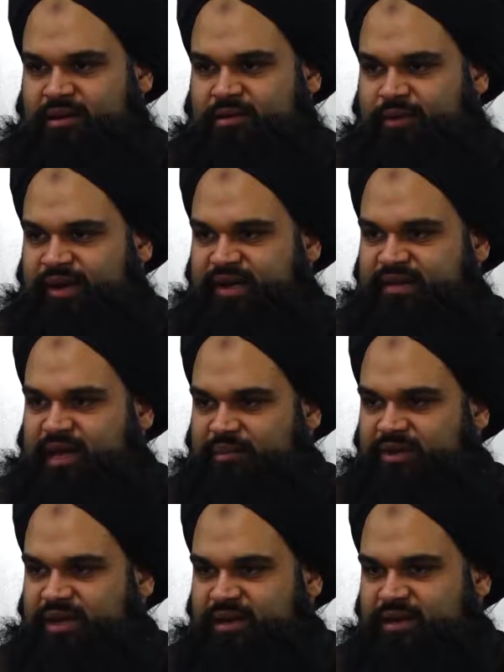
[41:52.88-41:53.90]
What does that
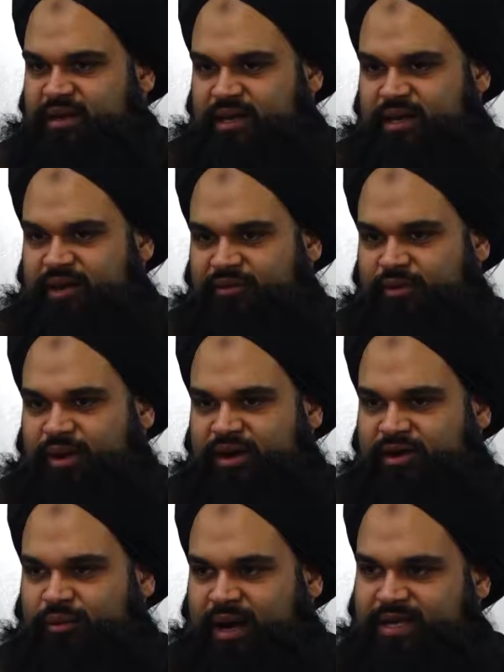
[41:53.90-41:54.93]
mean? You ever
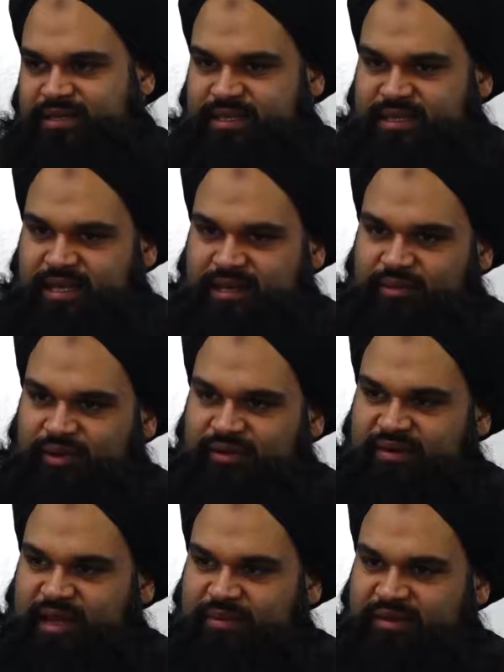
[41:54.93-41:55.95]
wonder why is it that
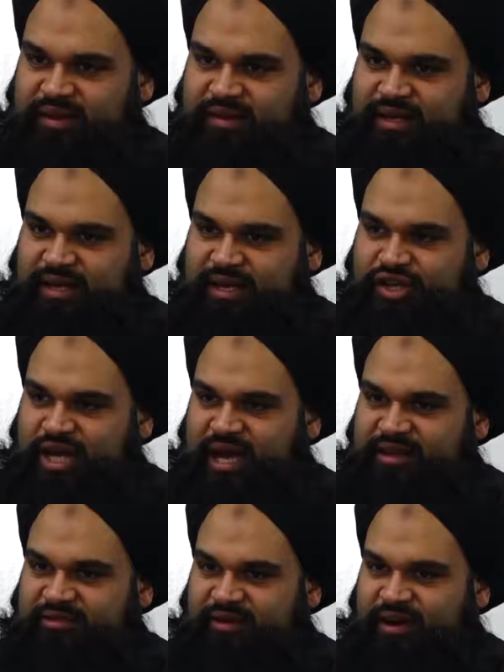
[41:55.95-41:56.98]
Maulvi Sahib says that Isha
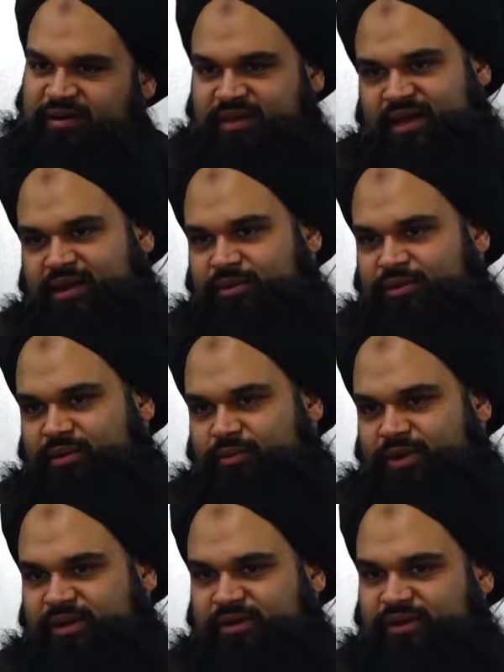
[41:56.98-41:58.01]
is fard and
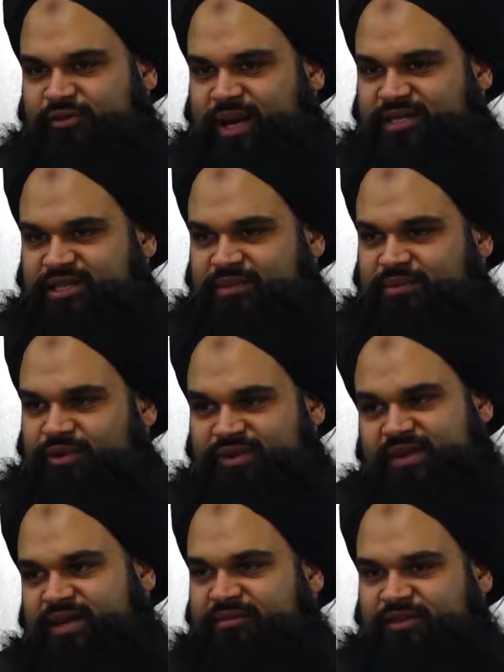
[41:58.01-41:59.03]
Witr is wajib? What's
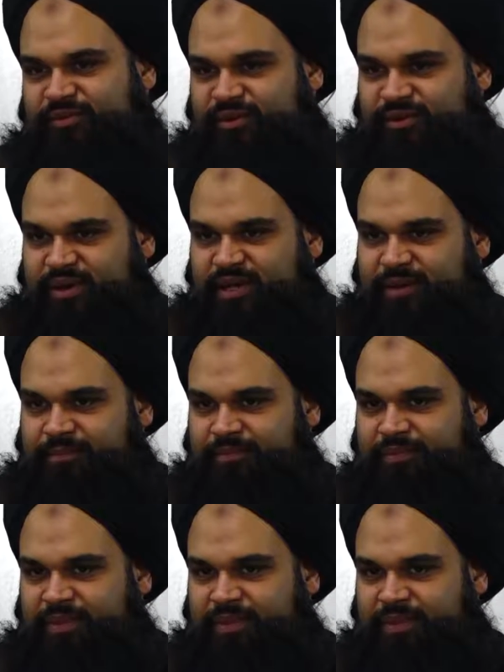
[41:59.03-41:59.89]
the difference between them?